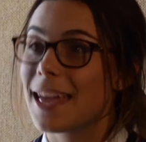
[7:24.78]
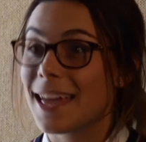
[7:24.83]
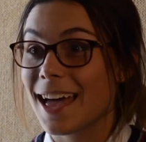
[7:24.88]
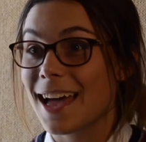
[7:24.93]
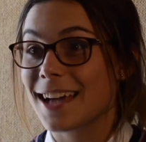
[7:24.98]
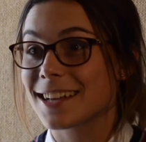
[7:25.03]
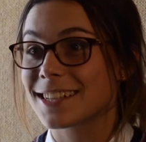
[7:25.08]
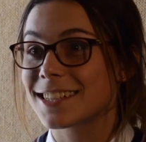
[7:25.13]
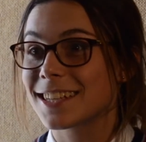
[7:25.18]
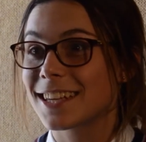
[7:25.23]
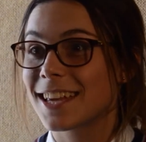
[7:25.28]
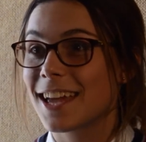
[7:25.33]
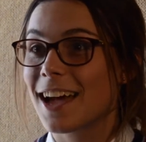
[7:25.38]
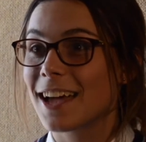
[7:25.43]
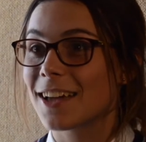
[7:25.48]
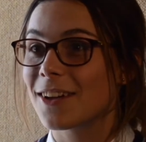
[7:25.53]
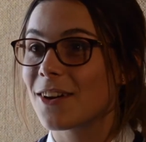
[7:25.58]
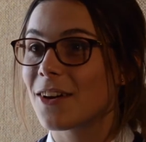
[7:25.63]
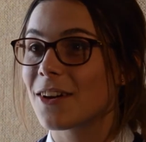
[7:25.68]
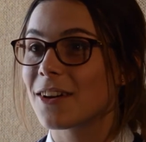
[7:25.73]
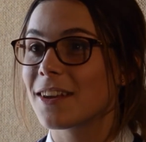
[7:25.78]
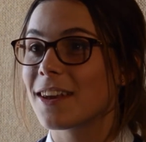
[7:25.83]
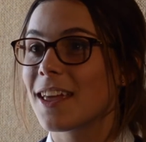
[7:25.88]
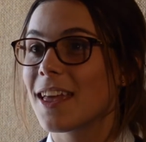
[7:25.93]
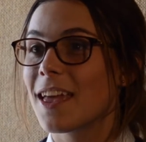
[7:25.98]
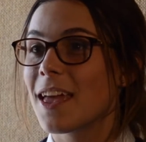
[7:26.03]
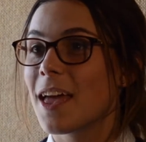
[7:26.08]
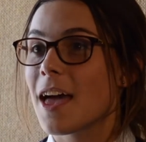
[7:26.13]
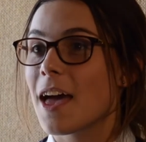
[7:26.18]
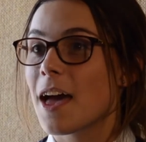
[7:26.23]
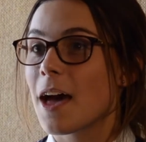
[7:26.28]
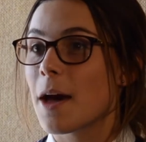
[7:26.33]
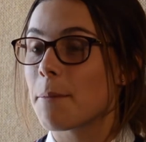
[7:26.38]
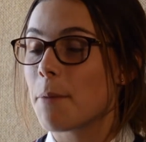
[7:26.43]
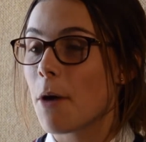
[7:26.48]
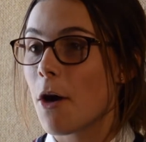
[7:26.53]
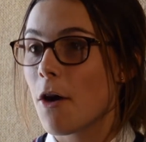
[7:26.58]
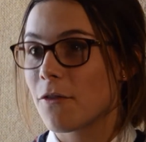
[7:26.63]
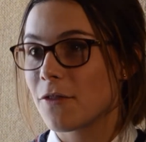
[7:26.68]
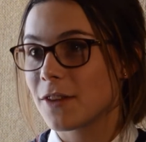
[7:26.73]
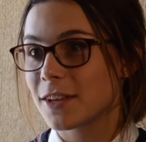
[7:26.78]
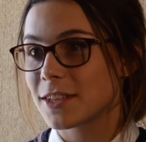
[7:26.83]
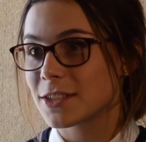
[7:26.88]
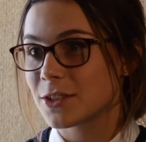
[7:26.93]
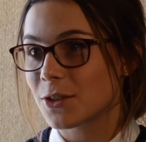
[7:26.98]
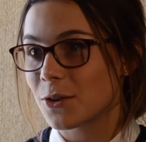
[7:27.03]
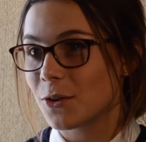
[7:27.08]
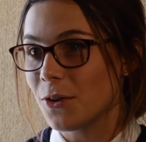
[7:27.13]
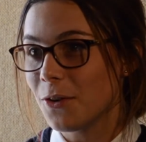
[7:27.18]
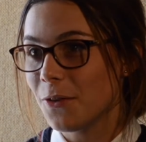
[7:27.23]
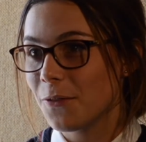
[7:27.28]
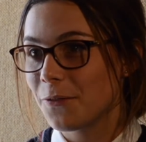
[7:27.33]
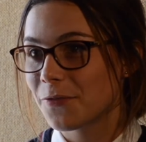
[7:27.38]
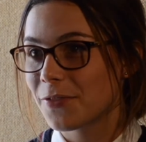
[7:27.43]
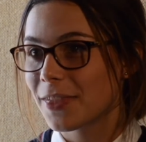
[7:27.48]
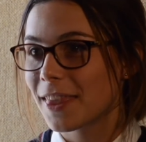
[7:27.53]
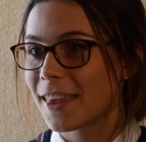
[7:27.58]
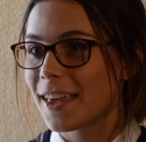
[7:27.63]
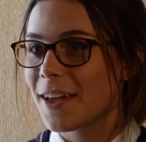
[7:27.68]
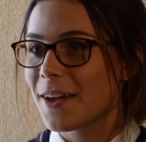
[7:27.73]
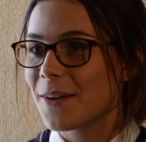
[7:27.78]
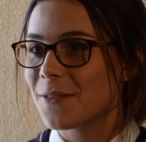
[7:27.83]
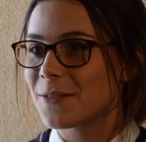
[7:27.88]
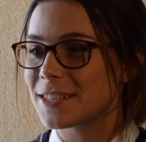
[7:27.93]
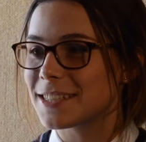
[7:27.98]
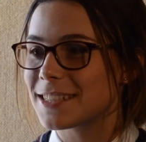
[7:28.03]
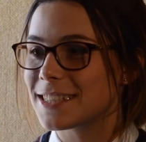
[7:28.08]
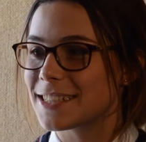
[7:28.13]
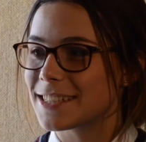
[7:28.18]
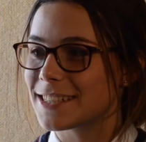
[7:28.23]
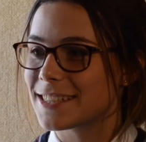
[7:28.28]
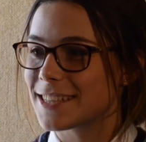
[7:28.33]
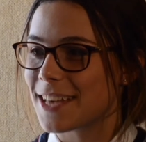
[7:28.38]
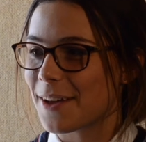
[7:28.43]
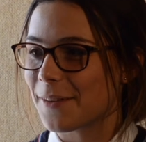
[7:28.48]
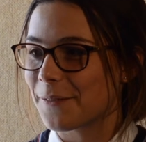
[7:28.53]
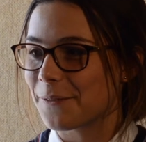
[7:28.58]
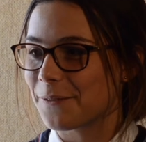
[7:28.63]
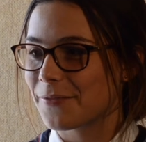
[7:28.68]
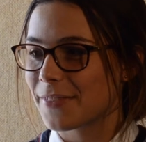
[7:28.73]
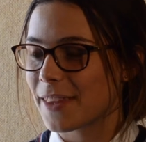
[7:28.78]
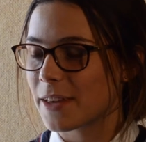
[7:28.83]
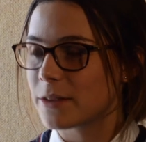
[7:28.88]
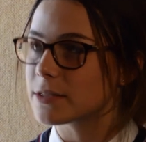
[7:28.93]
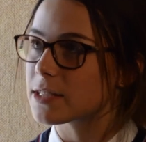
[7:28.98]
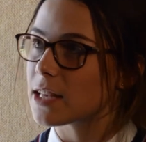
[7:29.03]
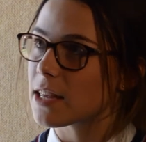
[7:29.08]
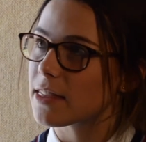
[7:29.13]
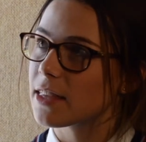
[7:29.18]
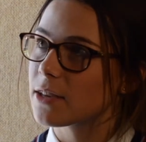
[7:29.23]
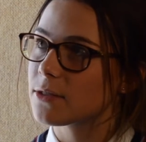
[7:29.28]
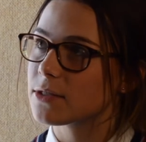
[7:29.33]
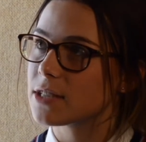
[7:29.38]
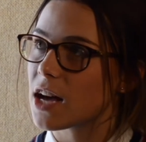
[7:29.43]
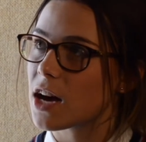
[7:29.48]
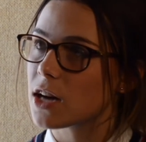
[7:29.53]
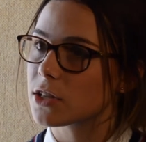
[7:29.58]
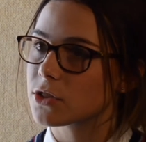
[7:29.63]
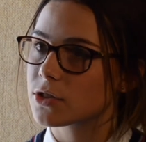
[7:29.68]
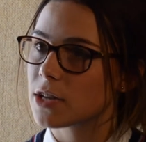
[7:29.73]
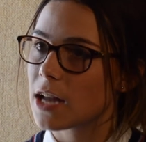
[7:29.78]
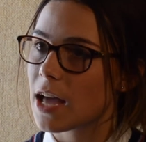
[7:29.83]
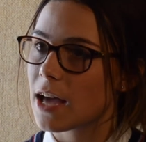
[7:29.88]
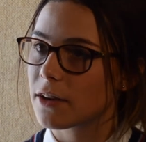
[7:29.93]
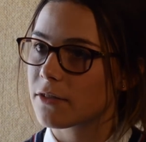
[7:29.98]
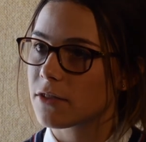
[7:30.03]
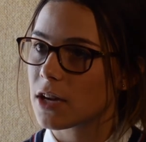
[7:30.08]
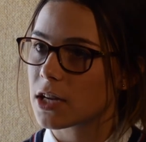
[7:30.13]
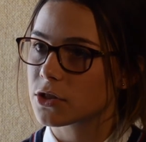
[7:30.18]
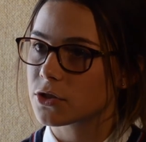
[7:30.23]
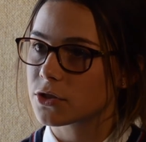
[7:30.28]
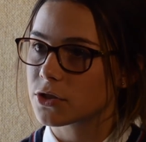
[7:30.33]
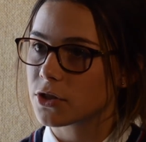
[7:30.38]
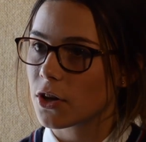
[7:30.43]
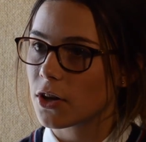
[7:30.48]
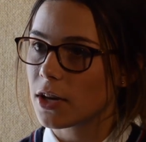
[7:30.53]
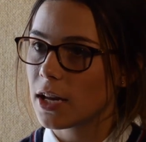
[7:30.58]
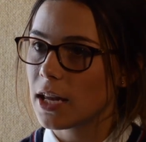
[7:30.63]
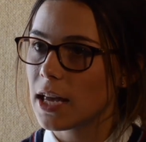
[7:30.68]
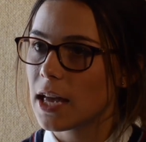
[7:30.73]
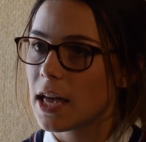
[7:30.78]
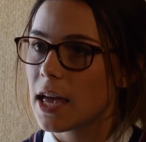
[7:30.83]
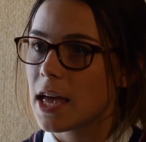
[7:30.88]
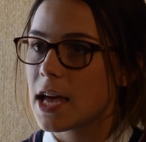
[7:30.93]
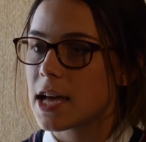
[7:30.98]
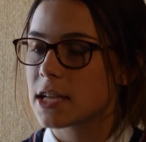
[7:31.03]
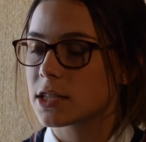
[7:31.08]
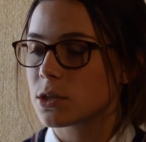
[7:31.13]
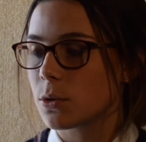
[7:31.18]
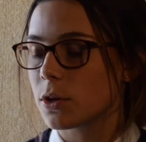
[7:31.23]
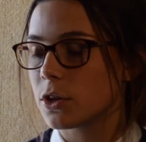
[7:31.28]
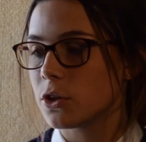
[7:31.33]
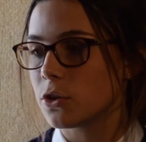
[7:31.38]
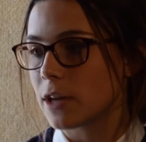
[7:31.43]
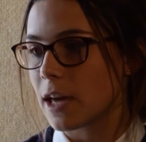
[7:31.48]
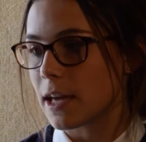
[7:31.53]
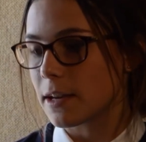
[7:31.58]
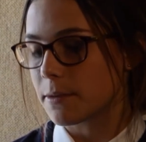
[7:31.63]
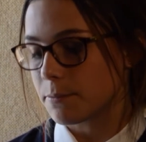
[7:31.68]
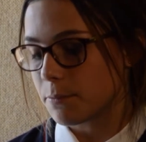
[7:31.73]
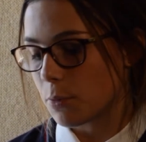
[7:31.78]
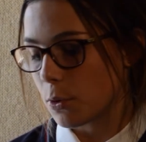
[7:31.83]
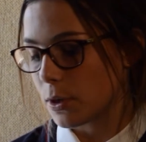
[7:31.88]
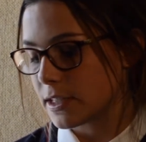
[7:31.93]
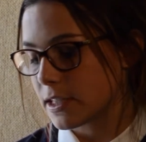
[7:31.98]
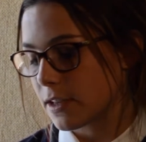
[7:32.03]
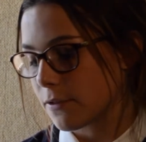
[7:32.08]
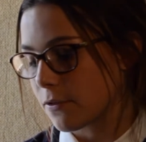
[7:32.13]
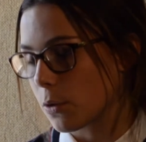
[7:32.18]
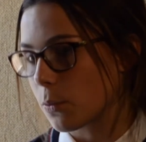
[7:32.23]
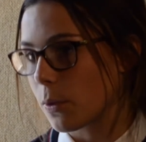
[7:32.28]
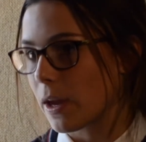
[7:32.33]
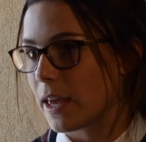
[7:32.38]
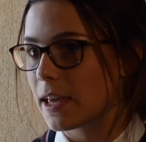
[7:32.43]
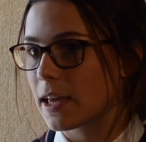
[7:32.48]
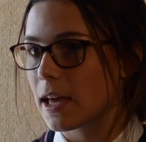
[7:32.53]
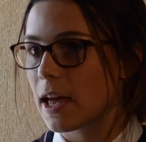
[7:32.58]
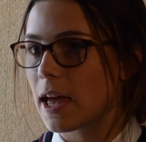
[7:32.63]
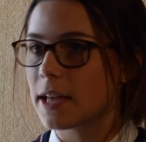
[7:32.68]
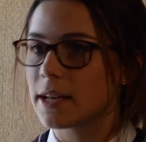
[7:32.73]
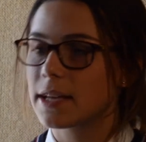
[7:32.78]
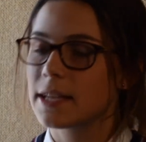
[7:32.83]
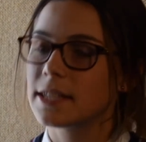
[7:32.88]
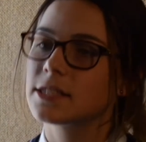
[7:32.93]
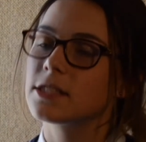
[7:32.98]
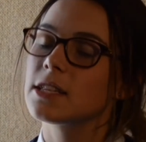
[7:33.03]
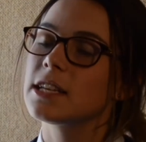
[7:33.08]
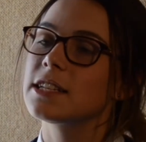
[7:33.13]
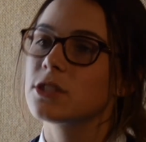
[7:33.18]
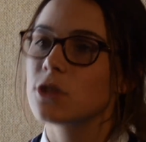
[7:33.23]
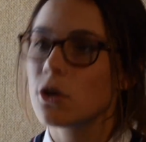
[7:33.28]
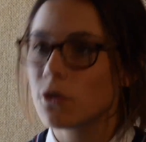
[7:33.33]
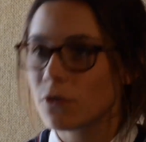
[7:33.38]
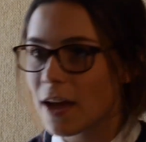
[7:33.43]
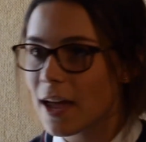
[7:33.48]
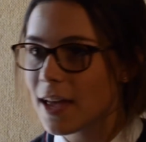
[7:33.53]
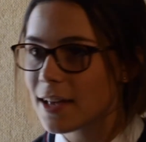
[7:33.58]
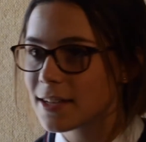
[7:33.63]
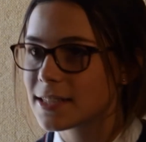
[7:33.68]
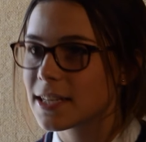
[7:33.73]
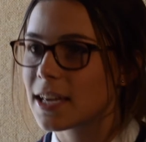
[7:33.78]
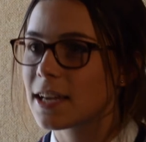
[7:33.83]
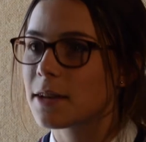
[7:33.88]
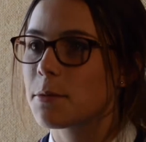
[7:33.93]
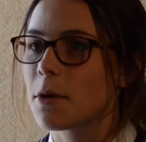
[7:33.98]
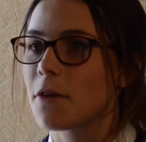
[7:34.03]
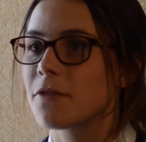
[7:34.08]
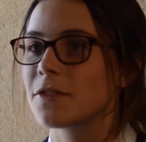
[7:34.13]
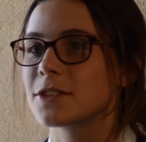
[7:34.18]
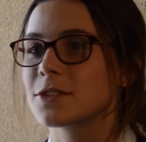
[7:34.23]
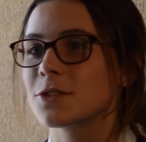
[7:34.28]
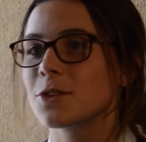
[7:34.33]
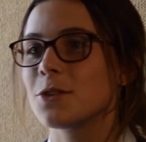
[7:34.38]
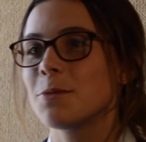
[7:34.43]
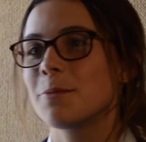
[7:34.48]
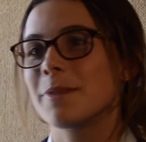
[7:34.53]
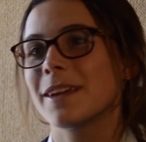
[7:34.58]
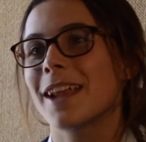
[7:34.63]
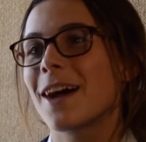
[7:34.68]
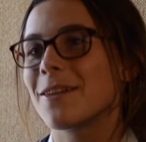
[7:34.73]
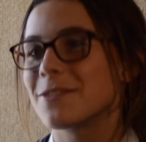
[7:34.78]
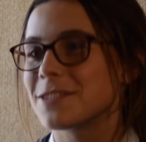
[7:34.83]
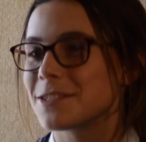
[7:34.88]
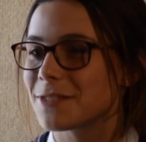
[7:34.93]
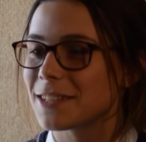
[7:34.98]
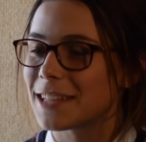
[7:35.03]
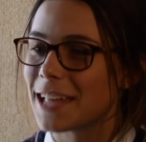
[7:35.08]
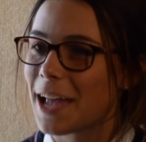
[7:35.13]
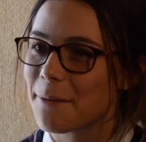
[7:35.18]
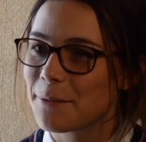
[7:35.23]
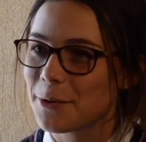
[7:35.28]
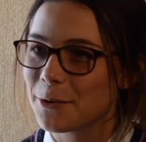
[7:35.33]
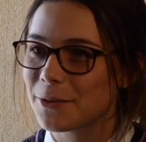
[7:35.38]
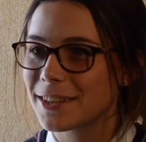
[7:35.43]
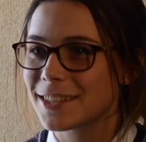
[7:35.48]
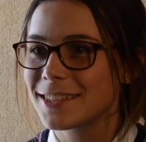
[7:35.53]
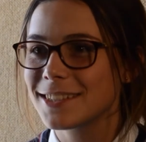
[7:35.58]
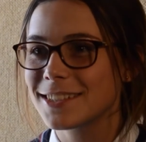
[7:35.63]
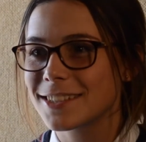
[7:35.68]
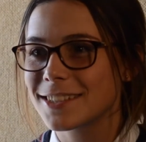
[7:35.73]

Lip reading: Actually I got a perfect score, which is I think it was 100 out of 130. Is what you get points every week, and it's not rare to get a perfect score, but I was really happy with it.